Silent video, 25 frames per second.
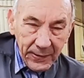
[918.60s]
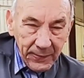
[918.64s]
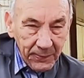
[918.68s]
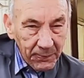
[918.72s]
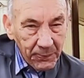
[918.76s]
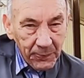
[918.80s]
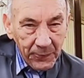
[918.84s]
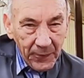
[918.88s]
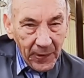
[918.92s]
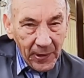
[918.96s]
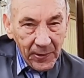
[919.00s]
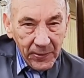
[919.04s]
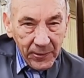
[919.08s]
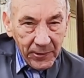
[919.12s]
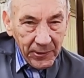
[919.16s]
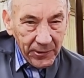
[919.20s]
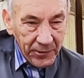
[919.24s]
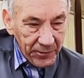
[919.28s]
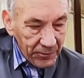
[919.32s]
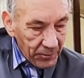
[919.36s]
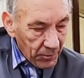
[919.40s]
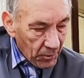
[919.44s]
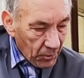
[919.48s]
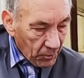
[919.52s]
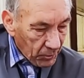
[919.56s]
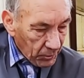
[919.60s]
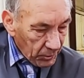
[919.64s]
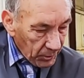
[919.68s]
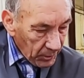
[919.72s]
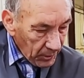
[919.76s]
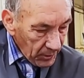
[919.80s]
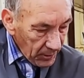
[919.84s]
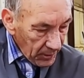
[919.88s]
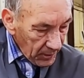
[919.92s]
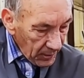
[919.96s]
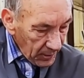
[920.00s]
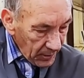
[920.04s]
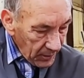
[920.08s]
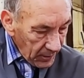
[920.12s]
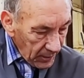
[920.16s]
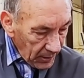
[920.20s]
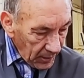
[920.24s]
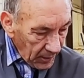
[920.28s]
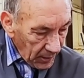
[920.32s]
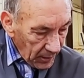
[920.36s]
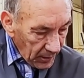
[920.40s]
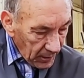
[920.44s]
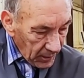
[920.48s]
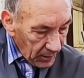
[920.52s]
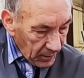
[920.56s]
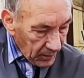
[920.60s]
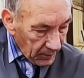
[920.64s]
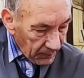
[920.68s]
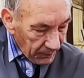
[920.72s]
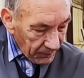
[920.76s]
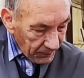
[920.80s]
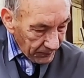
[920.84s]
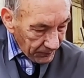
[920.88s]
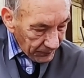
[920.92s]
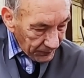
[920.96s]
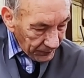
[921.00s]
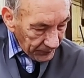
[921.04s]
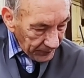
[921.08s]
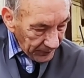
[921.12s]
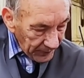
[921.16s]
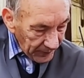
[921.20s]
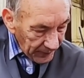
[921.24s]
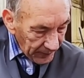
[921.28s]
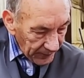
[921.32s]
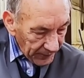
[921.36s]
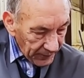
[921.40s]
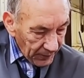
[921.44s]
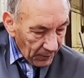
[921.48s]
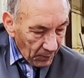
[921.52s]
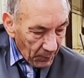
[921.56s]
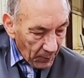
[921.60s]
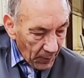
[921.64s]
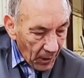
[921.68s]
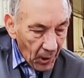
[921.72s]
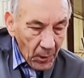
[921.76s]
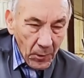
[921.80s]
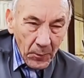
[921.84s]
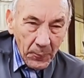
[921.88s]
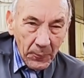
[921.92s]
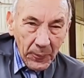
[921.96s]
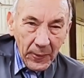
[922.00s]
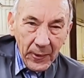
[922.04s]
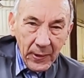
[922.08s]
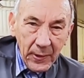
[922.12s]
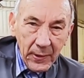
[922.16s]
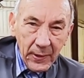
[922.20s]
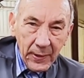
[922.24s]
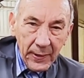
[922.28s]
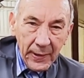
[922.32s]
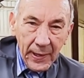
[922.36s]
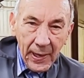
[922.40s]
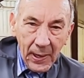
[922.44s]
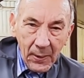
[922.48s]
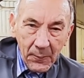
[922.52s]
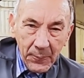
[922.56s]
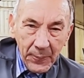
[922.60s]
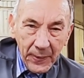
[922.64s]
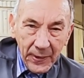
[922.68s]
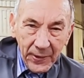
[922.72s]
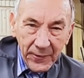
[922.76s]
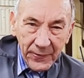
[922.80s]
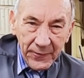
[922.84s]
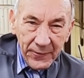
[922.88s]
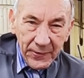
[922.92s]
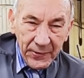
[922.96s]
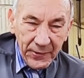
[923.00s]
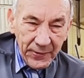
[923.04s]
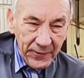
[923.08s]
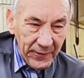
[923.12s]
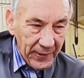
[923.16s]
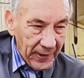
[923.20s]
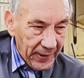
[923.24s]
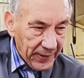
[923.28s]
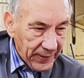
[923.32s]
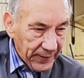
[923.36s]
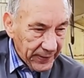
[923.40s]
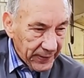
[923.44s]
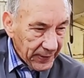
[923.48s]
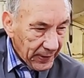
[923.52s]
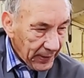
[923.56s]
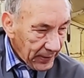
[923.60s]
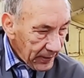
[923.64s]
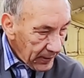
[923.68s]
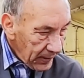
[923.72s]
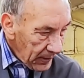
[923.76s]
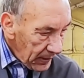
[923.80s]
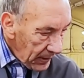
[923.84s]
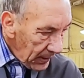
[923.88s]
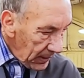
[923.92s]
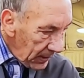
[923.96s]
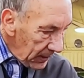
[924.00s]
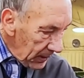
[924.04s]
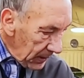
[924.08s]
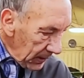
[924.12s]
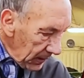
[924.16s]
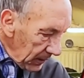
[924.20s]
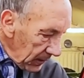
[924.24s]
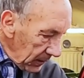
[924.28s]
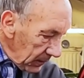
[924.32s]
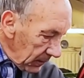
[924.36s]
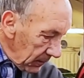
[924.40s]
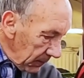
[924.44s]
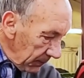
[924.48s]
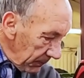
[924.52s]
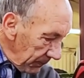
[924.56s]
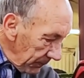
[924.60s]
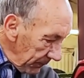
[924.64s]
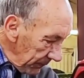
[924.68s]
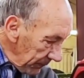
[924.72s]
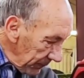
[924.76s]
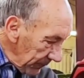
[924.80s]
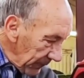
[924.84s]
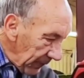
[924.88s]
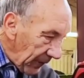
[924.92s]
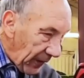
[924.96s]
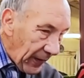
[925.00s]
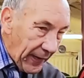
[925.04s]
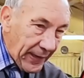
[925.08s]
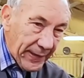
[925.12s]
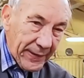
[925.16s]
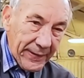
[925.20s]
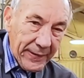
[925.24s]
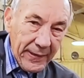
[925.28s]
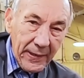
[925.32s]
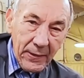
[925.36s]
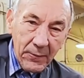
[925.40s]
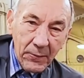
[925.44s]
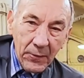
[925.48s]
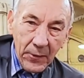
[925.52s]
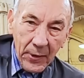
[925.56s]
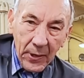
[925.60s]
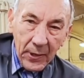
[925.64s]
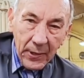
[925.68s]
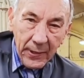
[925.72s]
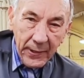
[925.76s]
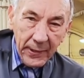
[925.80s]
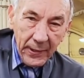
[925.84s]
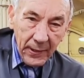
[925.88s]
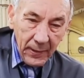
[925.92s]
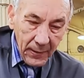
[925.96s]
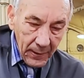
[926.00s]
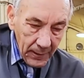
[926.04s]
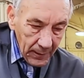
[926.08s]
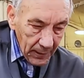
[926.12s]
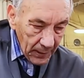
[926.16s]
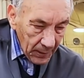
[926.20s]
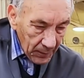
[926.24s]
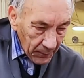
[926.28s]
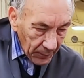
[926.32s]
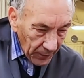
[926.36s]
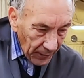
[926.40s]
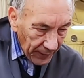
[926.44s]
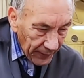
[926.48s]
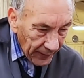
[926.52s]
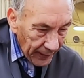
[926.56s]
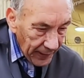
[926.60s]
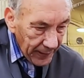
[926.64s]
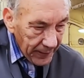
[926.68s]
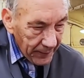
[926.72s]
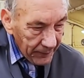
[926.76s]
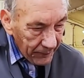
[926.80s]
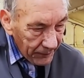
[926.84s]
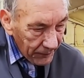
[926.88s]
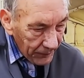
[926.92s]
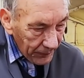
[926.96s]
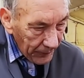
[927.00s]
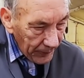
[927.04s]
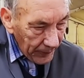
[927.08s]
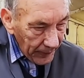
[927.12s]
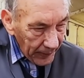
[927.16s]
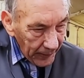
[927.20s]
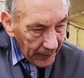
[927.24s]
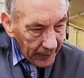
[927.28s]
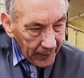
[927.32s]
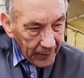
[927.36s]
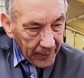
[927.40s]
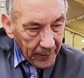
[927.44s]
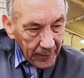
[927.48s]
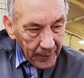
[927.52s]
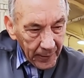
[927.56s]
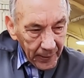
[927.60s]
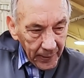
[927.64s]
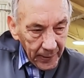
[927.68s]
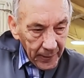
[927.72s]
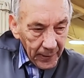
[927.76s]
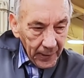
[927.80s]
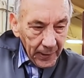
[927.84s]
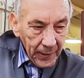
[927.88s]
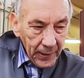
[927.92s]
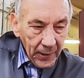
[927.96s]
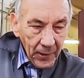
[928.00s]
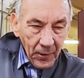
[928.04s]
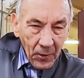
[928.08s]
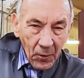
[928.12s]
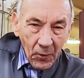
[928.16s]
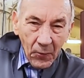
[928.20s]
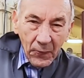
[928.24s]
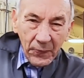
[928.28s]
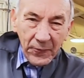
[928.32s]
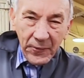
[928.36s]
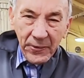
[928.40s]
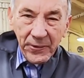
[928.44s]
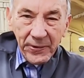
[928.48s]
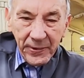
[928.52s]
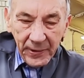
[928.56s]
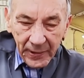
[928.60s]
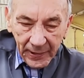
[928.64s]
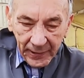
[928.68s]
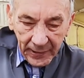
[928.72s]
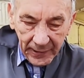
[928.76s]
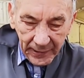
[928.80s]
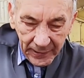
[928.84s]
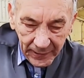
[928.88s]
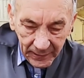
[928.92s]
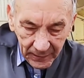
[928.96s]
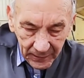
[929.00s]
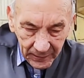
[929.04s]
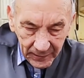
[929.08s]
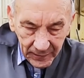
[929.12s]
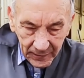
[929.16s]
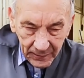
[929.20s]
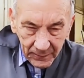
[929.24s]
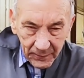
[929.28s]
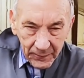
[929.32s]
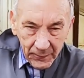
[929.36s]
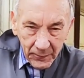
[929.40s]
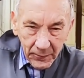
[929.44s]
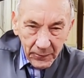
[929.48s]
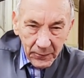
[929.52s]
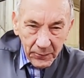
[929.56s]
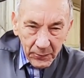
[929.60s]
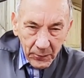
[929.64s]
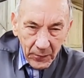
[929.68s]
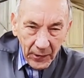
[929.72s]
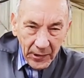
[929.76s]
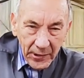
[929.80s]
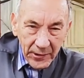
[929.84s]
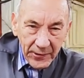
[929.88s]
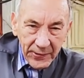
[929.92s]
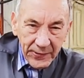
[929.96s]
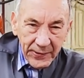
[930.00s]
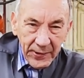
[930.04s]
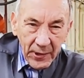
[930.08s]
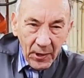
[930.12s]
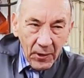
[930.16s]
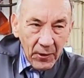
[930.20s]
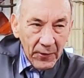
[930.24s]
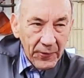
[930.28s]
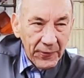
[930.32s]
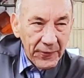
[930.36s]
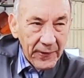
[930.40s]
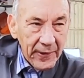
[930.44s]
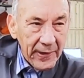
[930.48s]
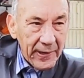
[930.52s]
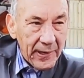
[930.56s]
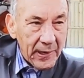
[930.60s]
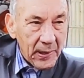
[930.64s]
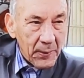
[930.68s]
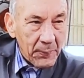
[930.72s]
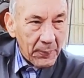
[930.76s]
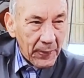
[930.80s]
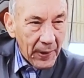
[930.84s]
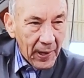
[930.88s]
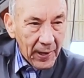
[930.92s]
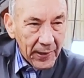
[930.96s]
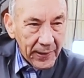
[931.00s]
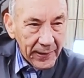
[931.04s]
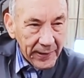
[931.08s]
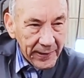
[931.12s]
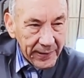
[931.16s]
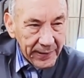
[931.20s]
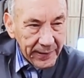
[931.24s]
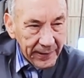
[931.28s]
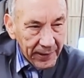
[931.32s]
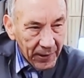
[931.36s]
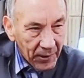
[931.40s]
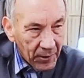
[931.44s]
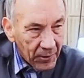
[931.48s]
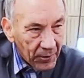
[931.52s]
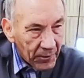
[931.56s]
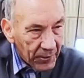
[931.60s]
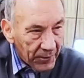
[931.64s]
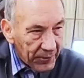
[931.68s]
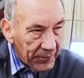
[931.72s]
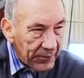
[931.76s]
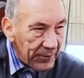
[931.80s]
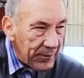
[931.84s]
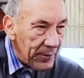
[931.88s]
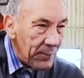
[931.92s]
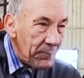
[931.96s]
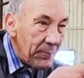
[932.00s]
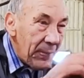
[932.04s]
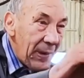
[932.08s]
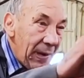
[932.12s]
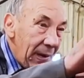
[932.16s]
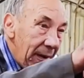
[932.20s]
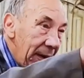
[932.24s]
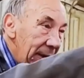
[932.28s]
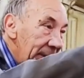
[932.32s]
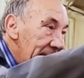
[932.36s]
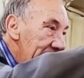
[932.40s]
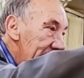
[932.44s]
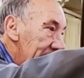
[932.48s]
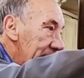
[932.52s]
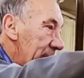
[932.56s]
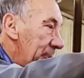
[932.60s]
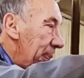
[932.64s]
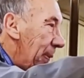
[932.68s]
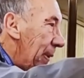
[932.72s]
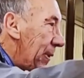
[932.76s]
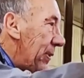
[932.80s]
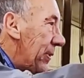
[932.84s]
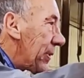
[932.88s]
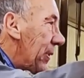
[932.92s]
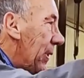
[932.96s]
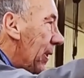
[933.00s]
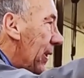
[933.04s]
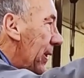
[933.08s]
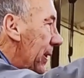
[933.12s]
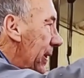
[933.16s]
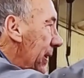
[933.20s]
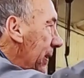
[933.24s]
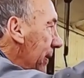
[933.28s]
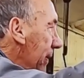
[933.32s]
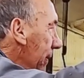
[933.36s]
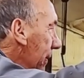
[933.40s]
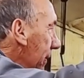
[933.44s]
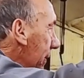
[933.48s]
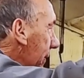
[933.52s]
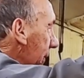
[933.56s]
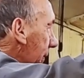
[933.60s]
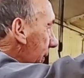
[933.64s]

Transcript: is very strong. So I'm hoping that that'll be a success. So that's it really. But then, obviously, when you start thinking about these cars, the Minis especially,